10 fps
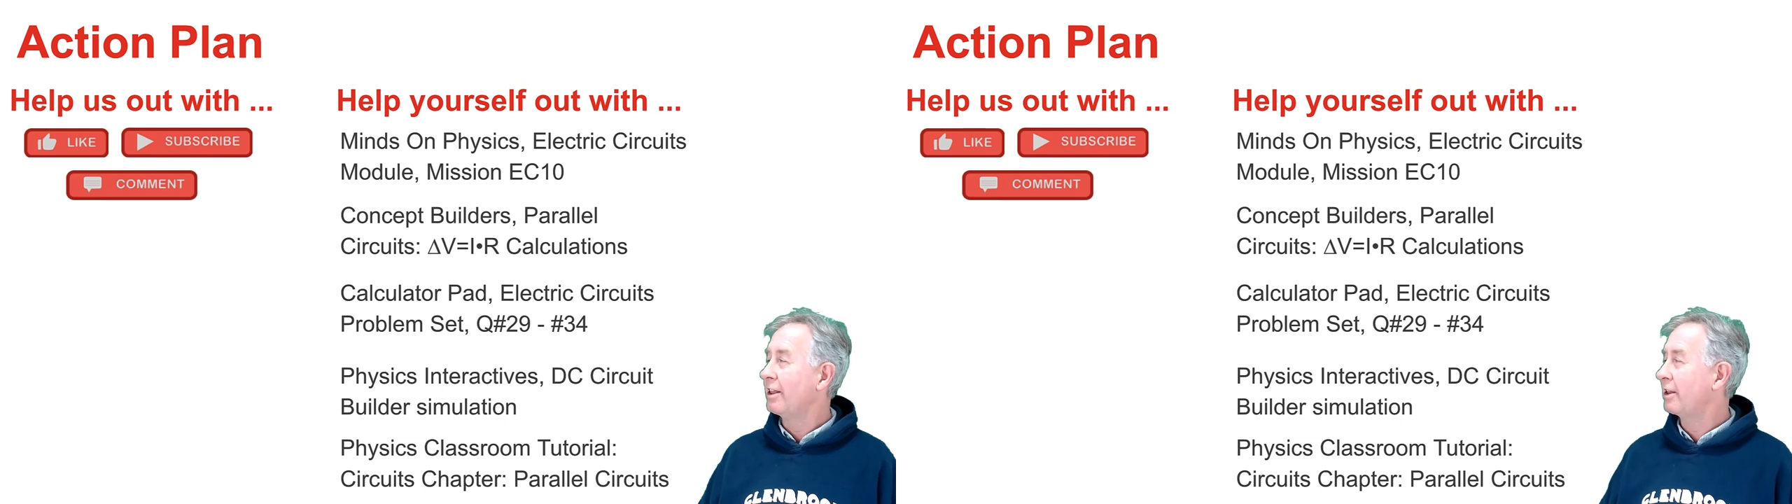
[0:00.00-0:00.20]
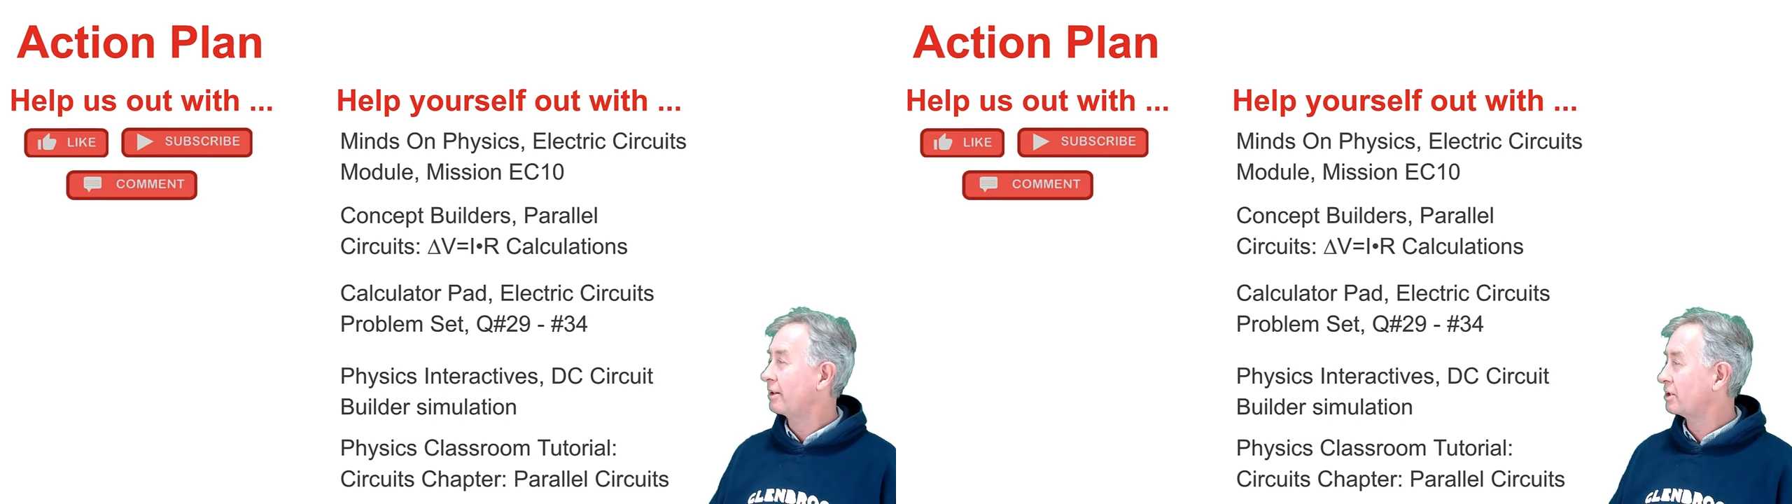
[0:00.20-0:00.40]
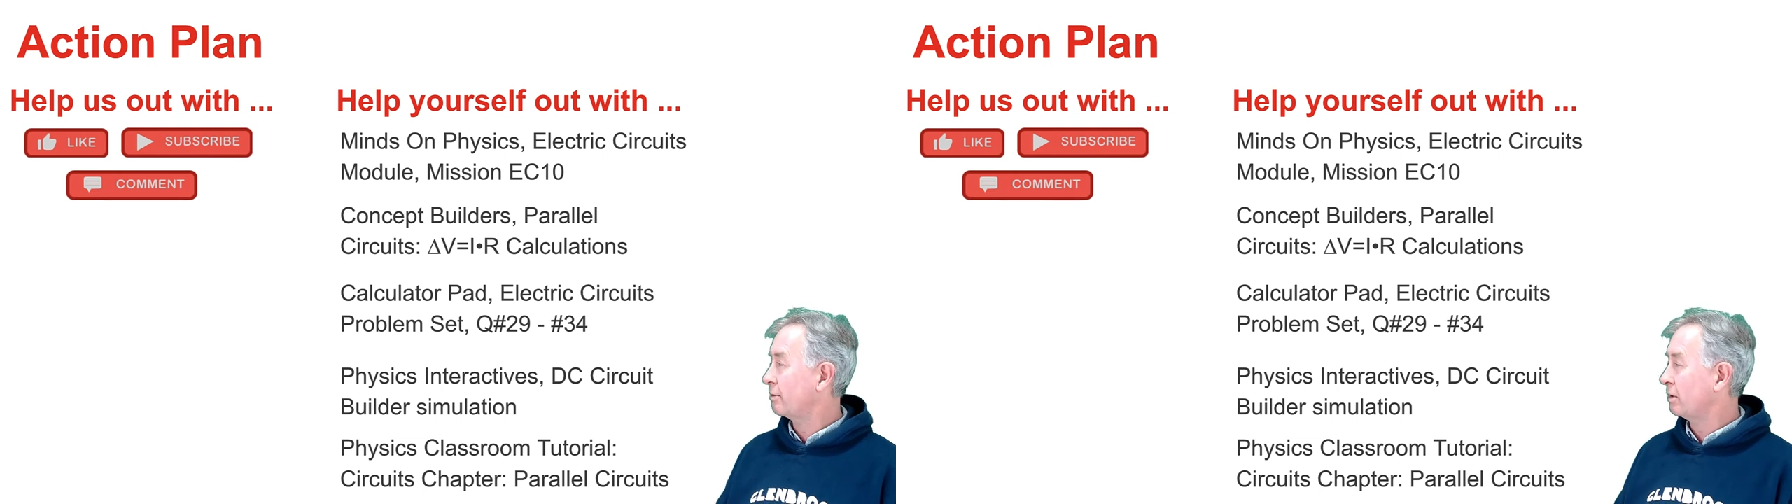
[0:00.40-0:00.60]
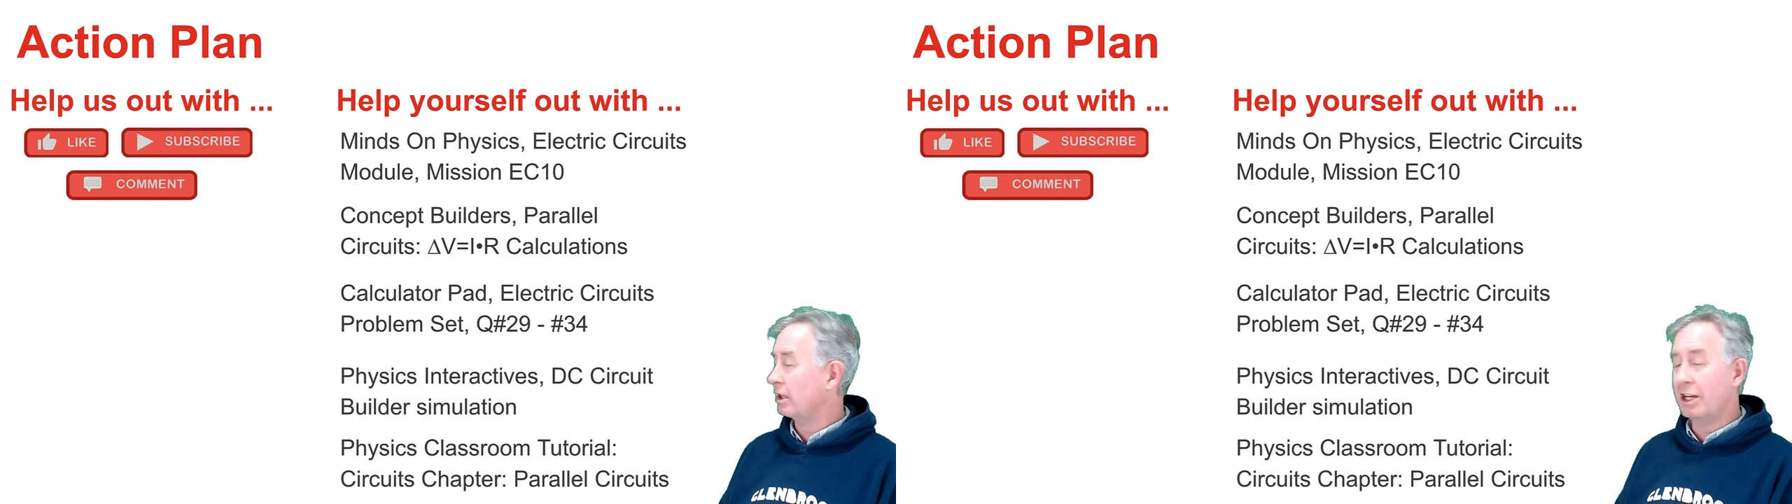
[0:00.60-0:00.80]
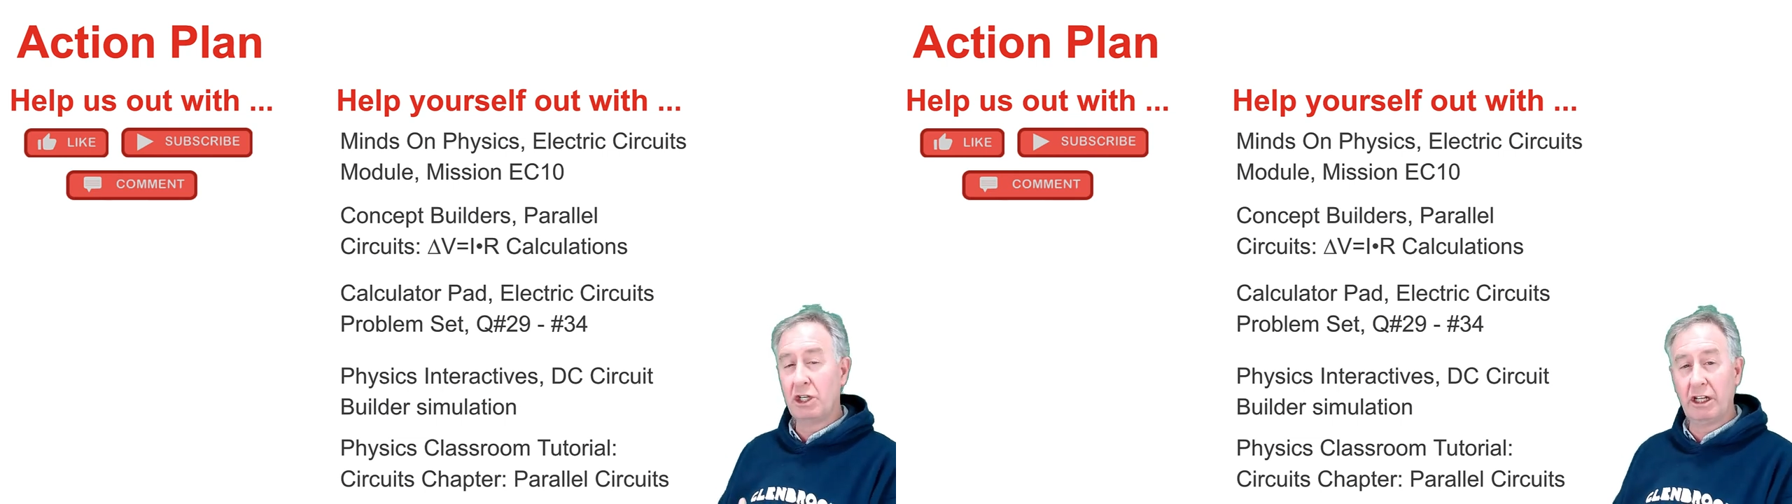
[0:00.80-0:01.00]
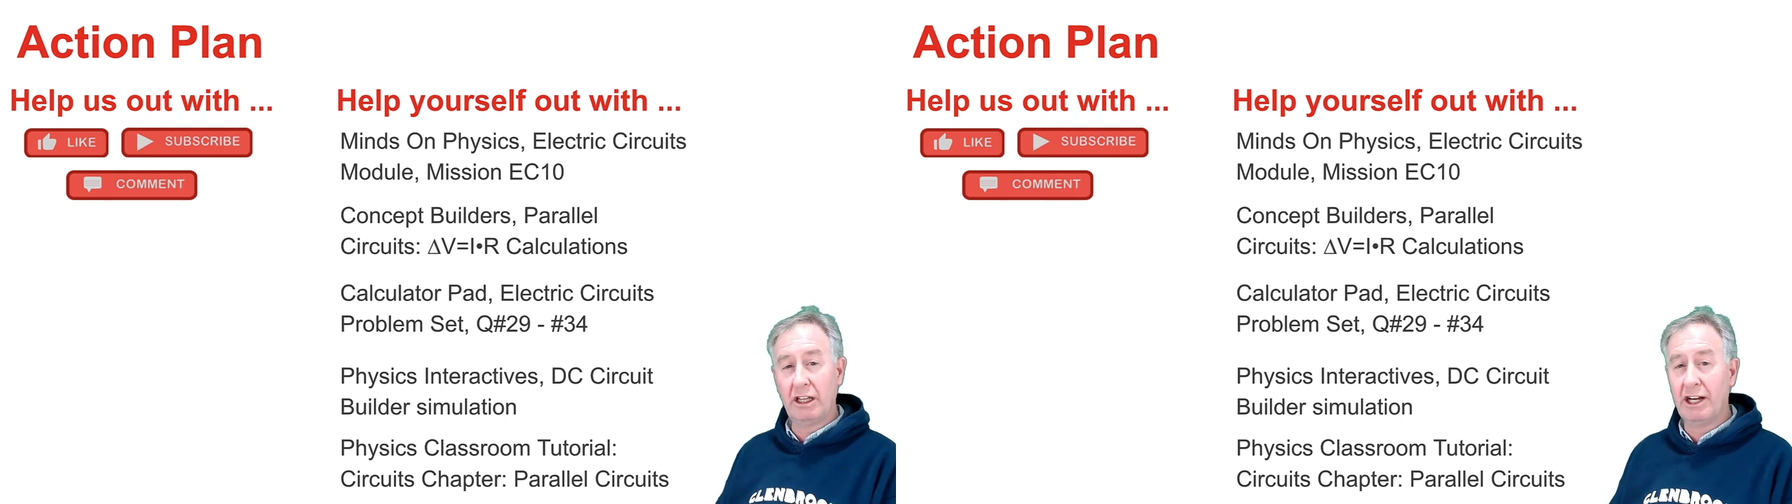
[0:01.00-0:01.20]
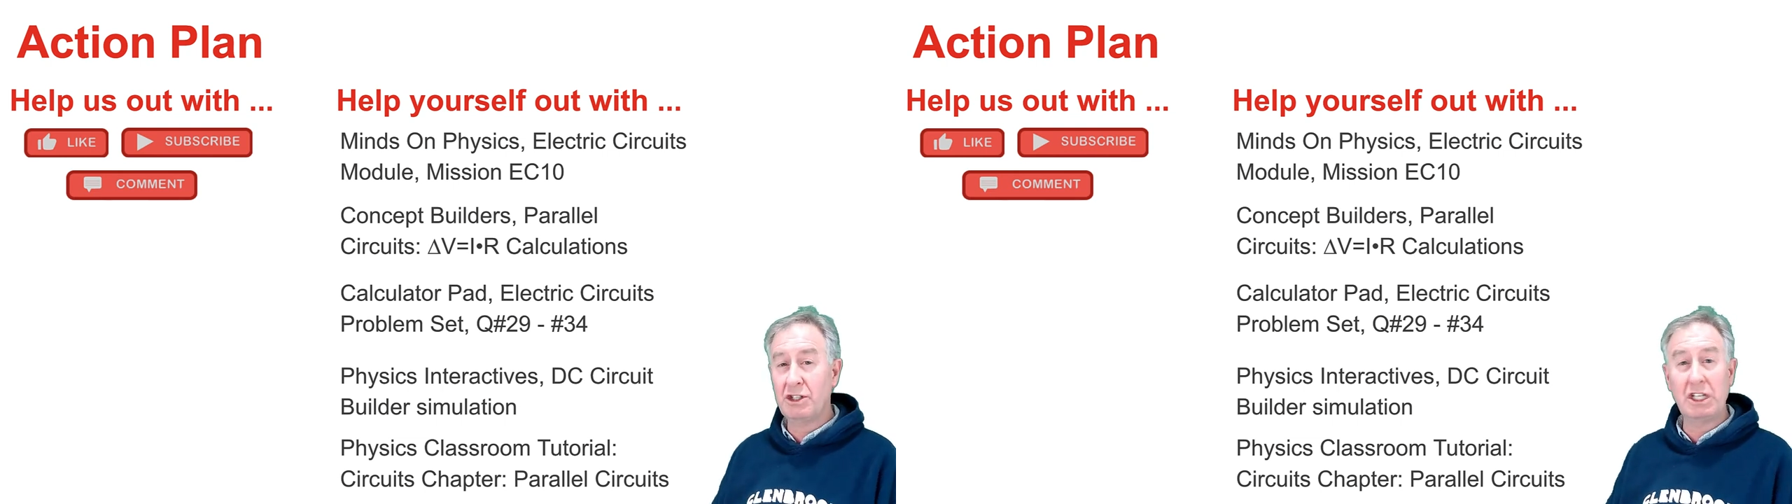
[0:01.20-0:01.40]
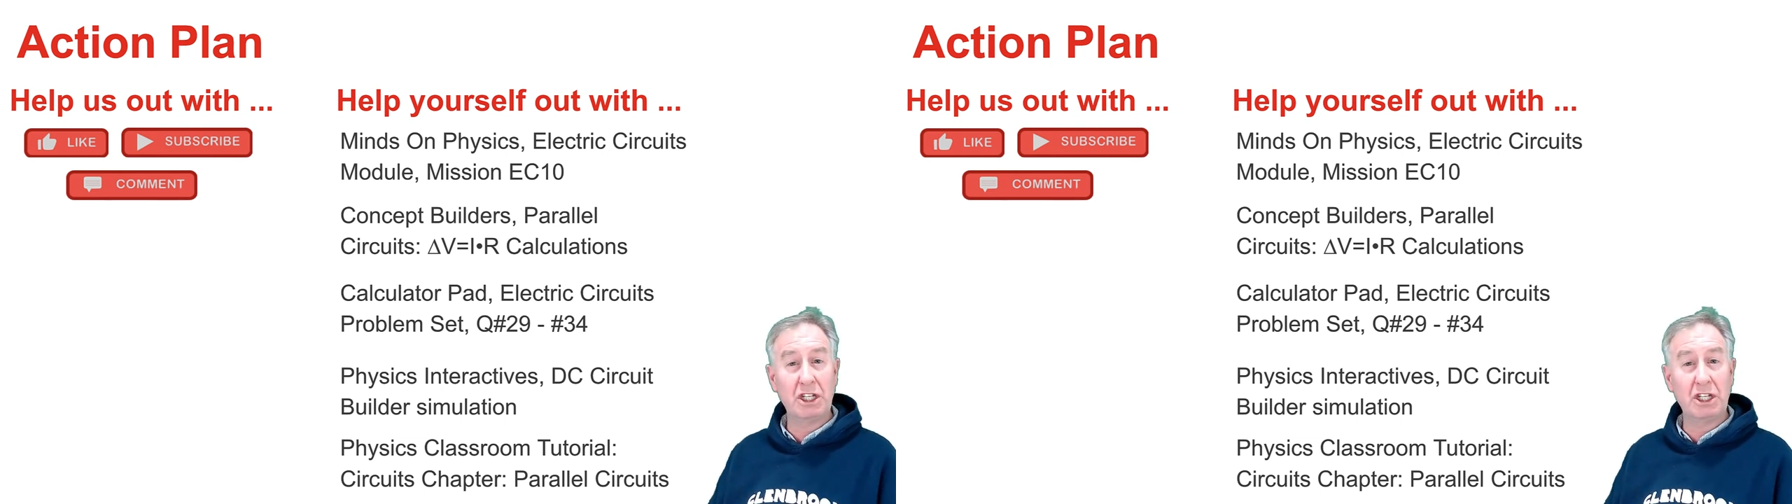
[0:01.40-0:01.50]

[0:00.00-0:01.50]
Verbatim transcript: The simulation allows you